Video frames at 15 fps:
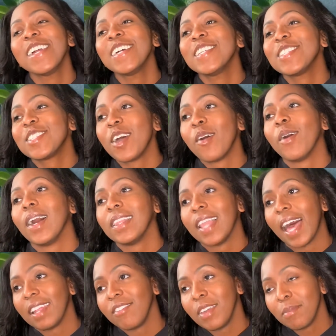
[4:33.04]
So a
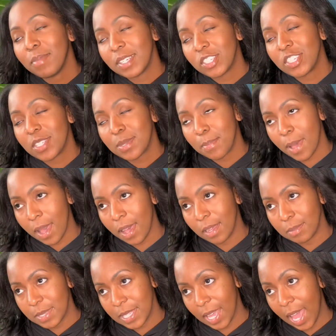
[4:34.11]
lot of ambitious
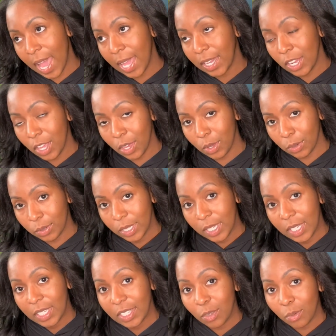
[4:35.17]
moms that I know,
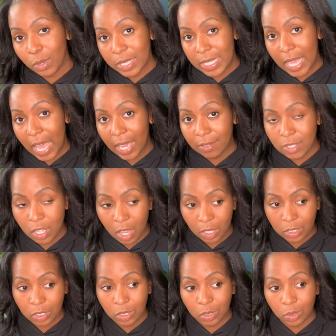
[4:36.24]
the ones I have
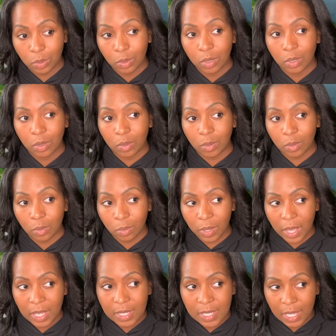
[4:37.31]
talked to,
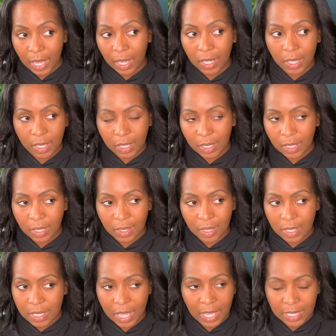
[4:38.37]
it's like
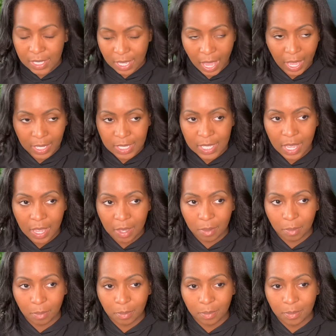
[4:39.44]
the exact
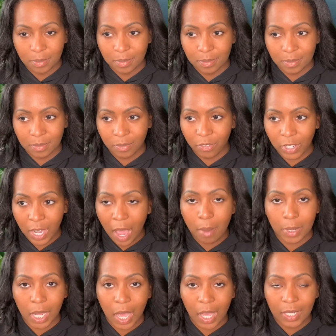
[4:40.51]
same
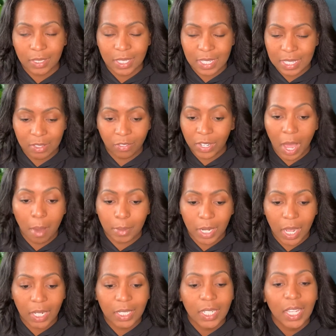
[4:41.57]
phenomenon. It's a
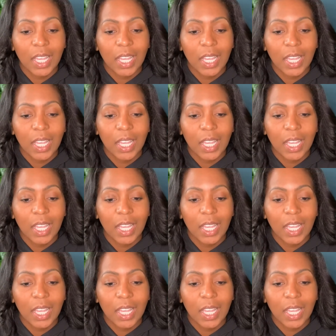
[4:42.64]
phenomenon